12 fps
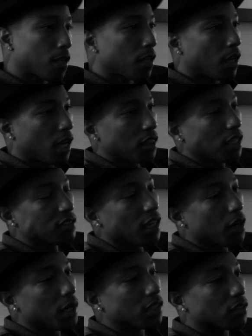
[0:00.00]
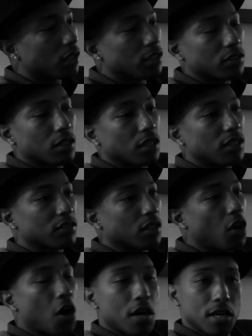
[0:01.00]
I think Terry is an
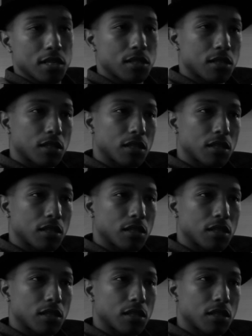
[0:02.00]
artist,